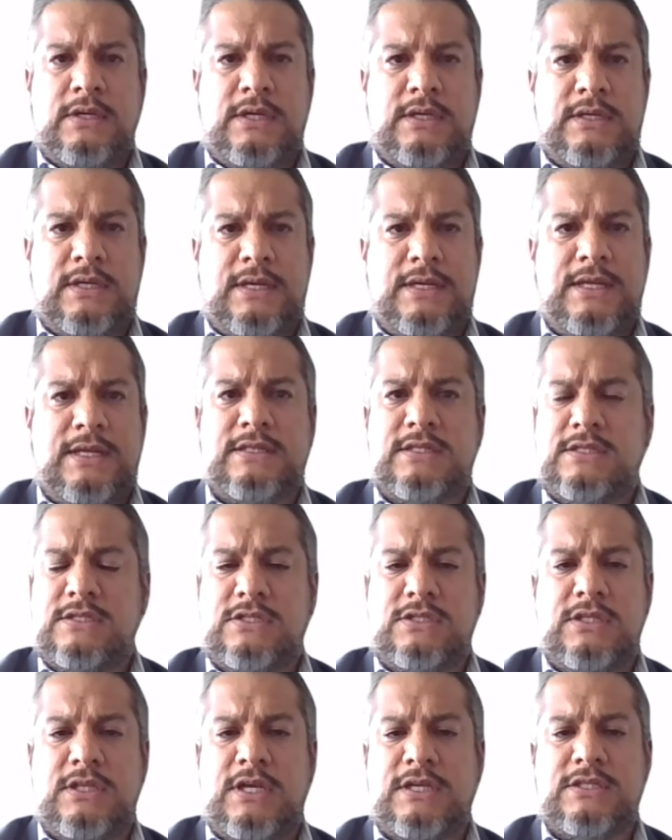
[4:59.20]
And it's
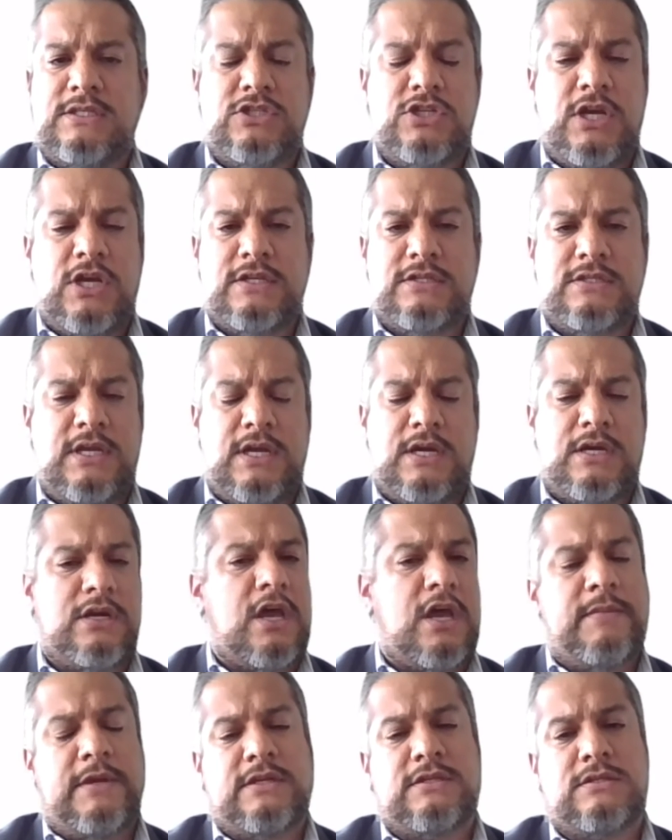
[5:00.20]
not just the
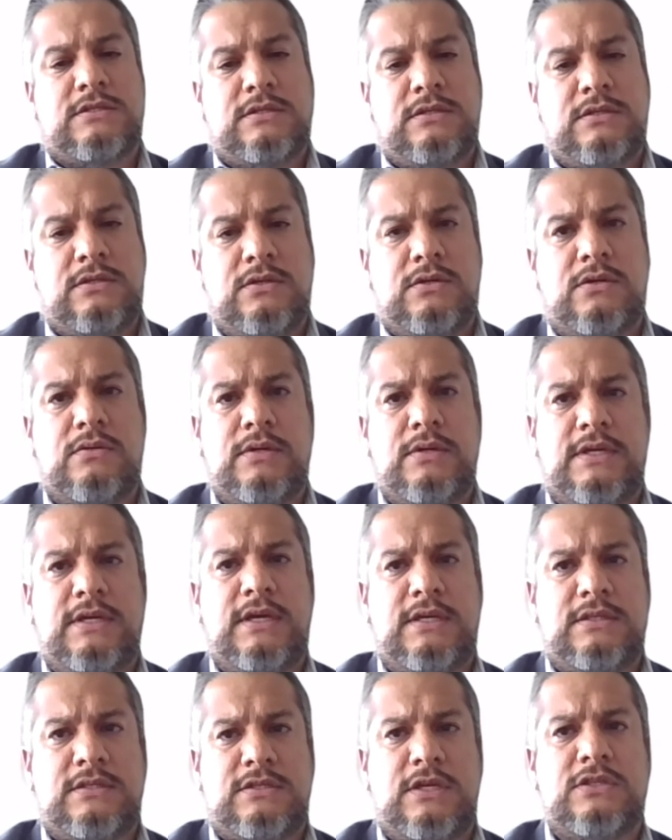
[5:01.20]
economics,
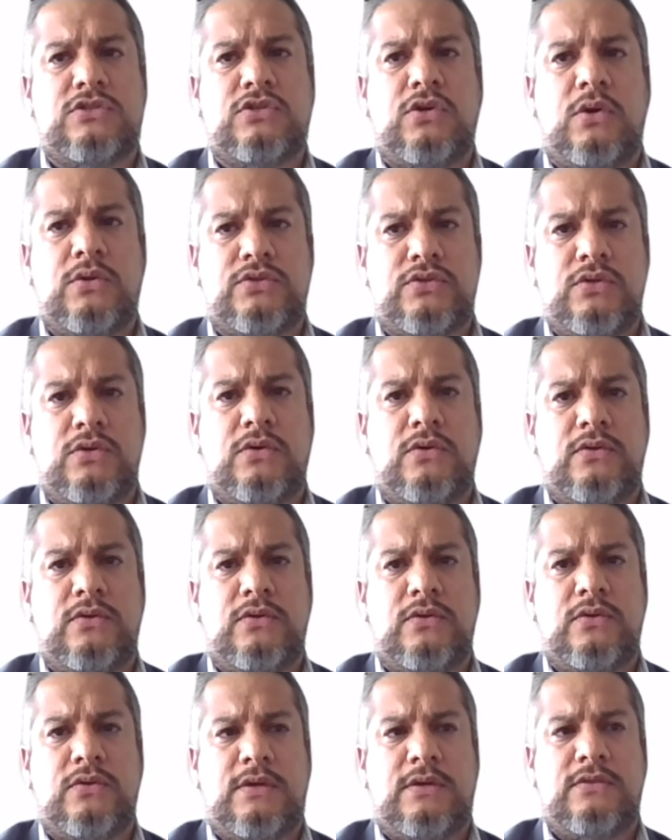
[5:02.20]
it's also
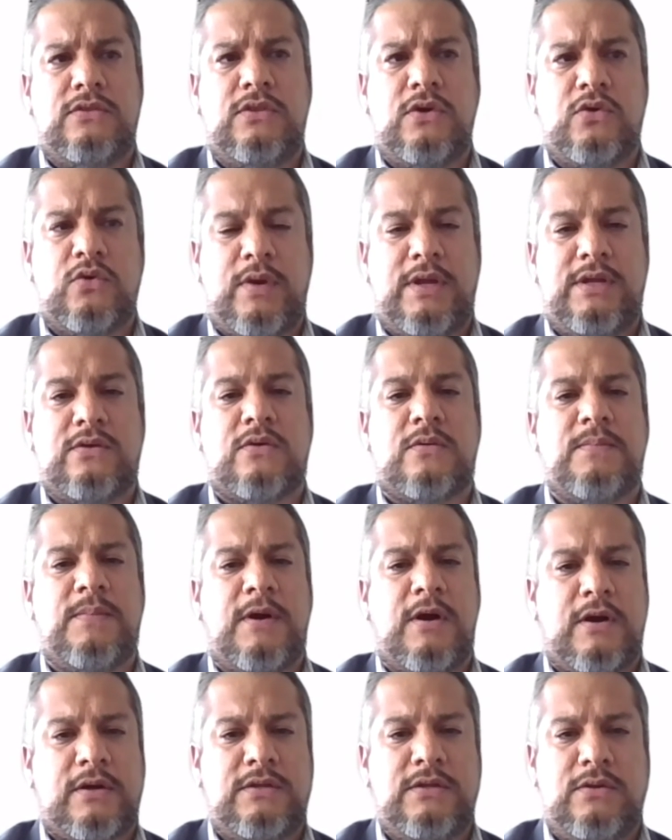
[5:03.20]
the greener part.